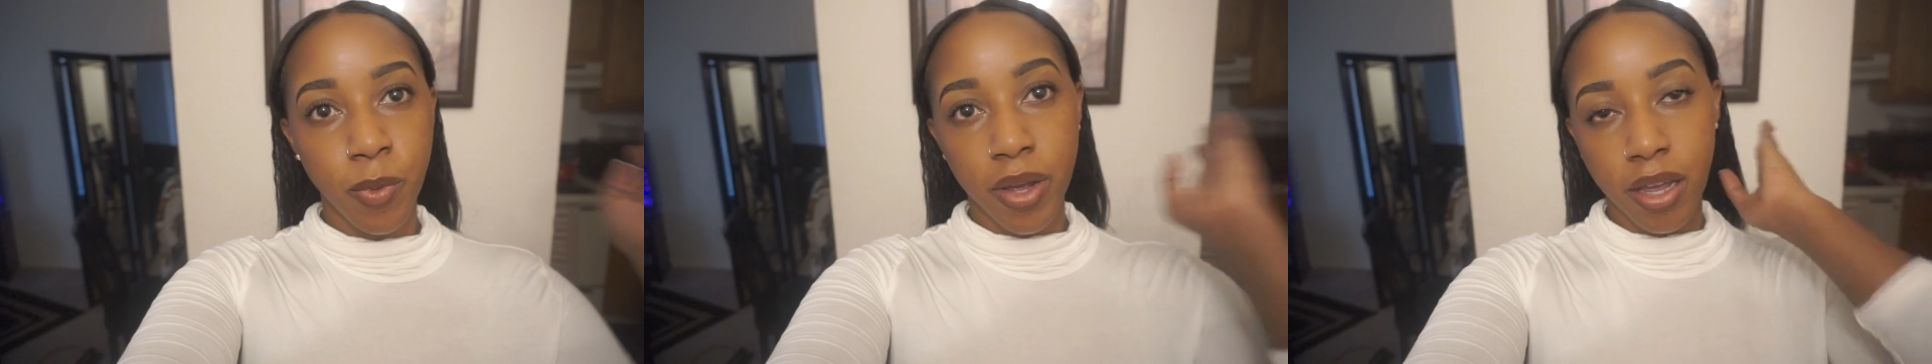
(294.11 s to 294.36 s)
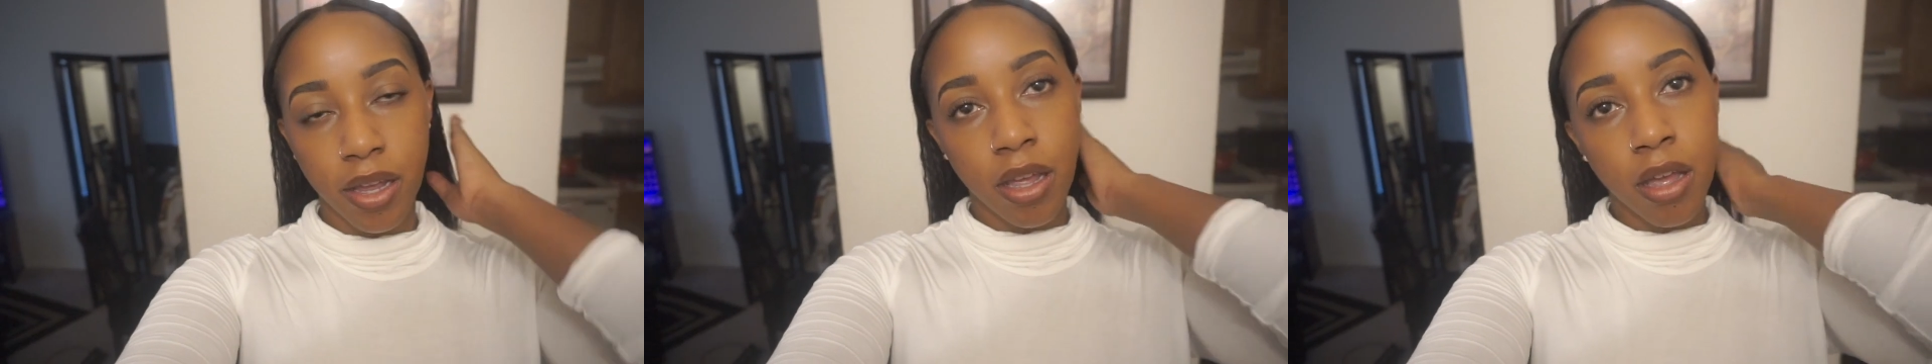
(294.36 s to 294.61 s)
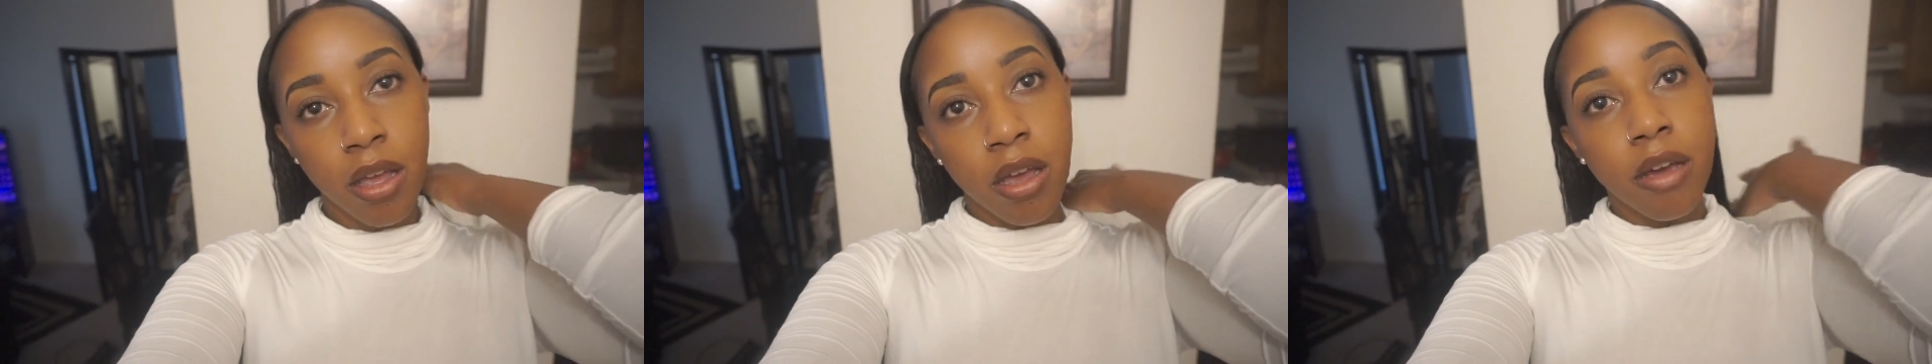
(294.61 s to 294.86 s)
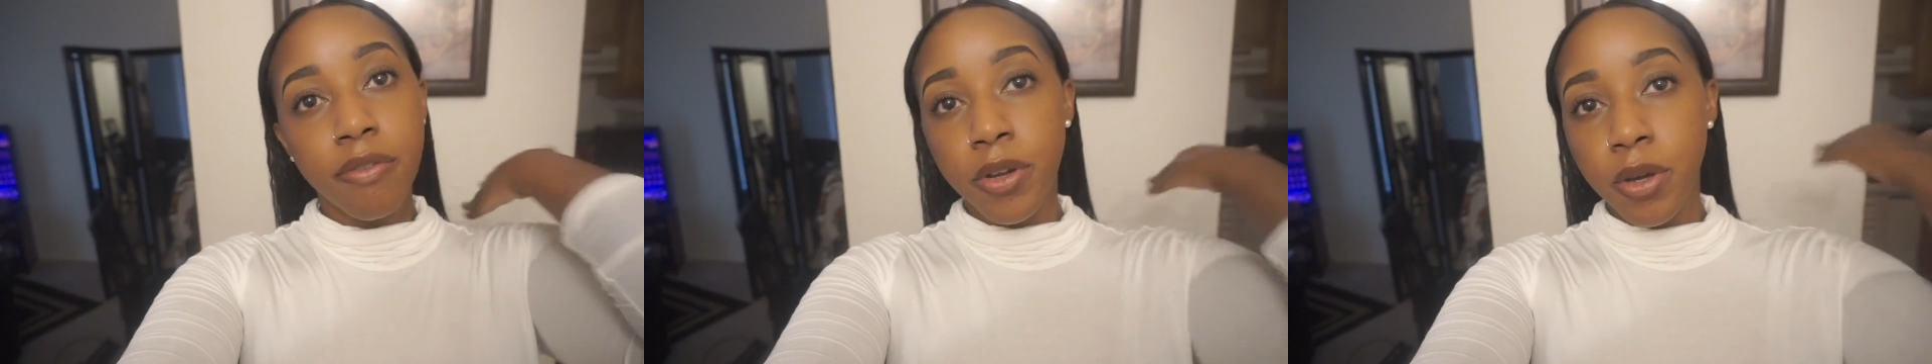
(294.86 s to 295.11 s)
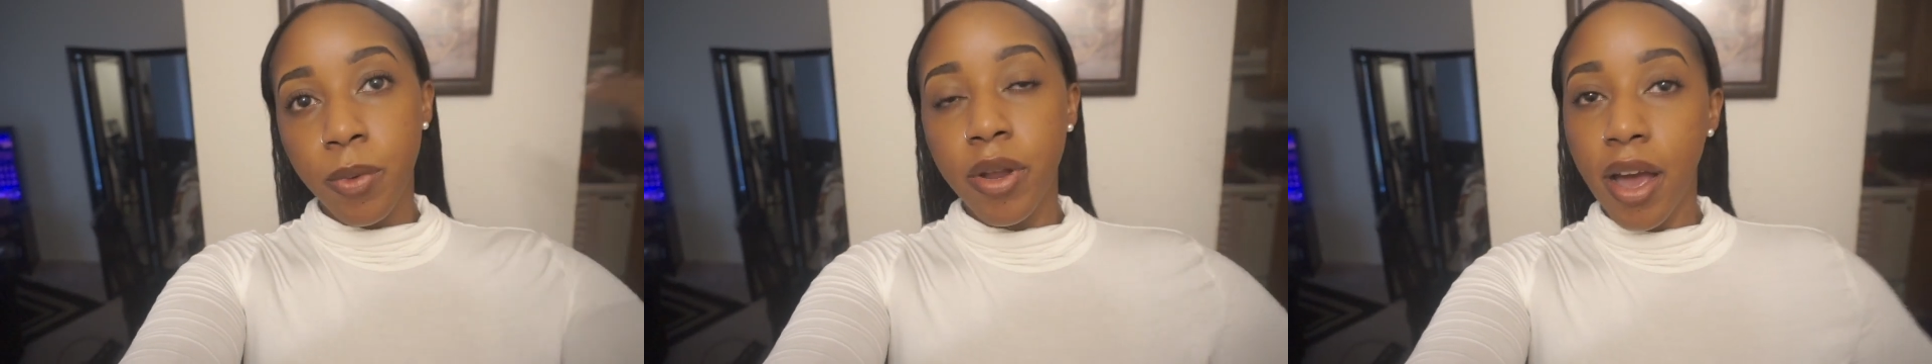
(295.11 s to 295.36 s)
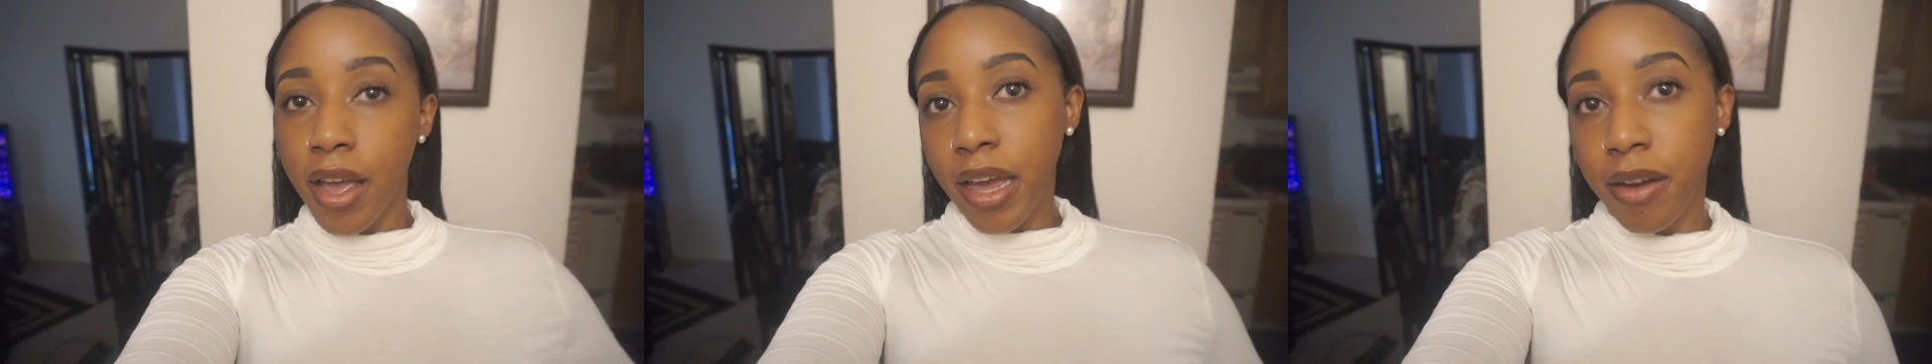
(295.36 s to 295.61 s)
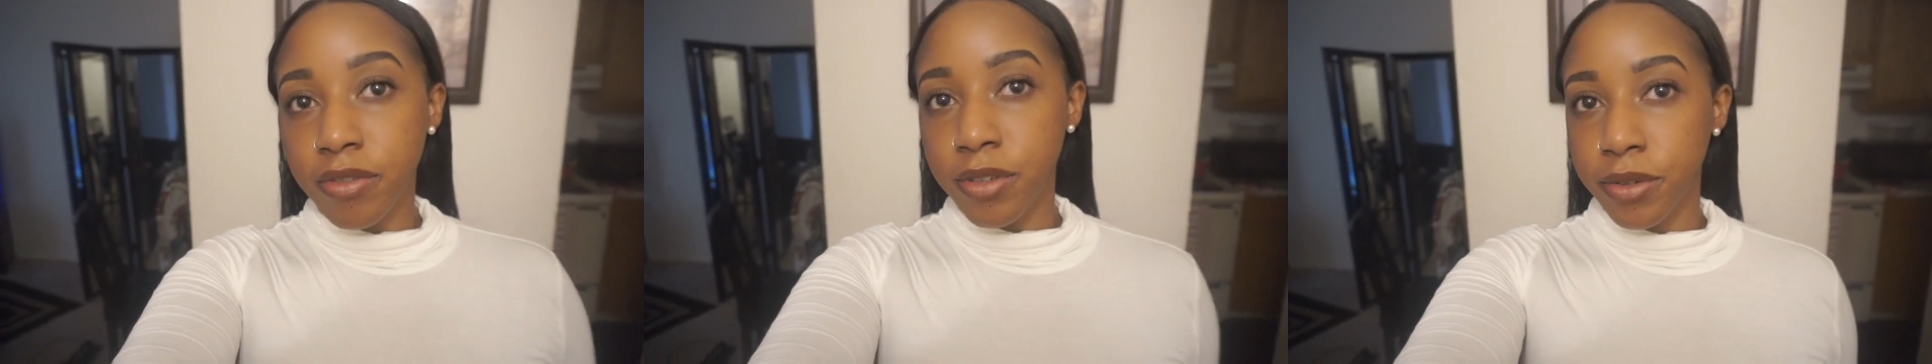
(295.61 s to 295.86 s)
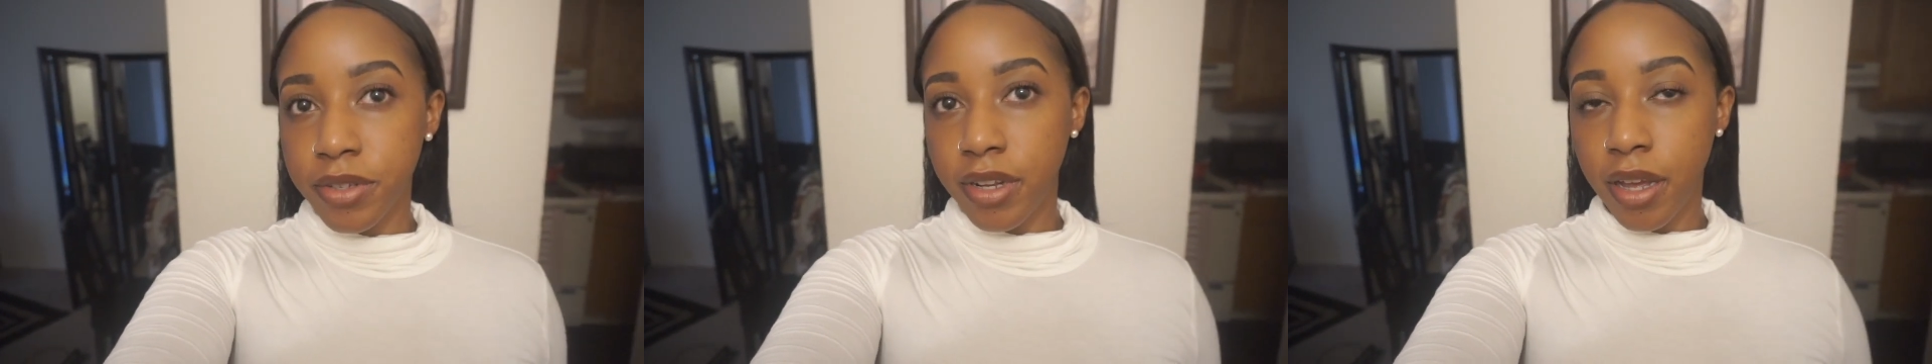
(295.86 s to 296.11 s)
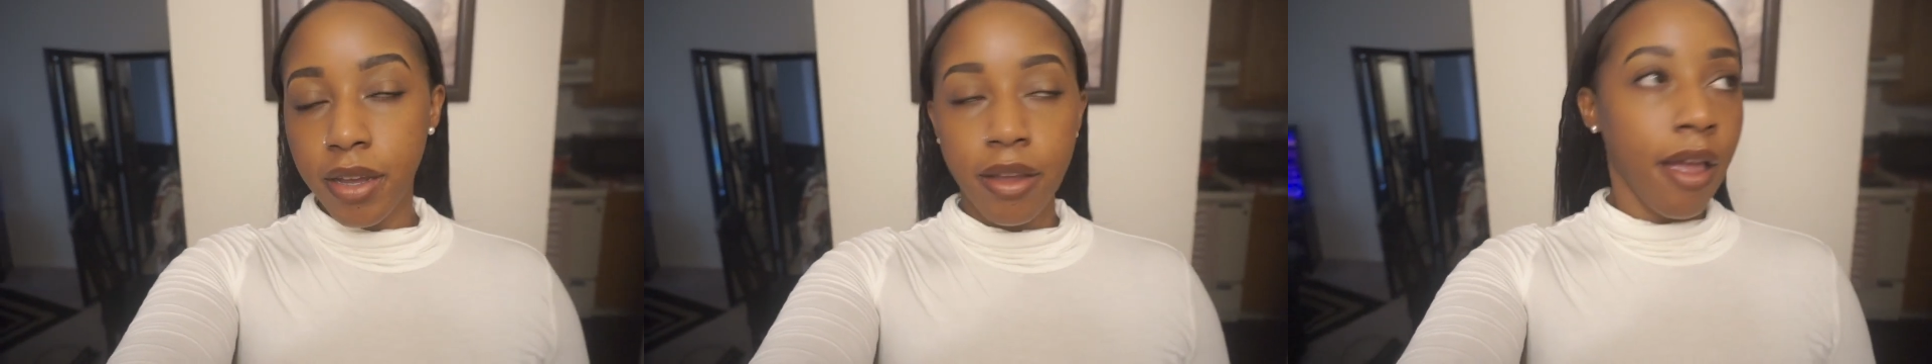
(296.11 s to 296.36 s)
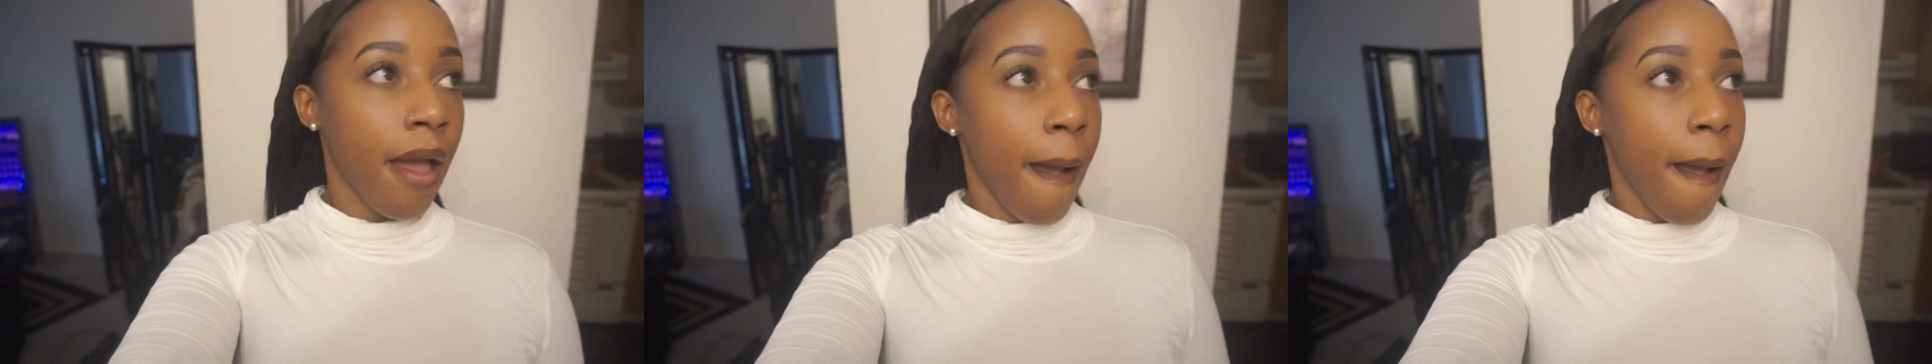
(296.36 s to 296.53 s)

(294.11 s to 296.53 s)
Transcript: way of doing what I have to do today.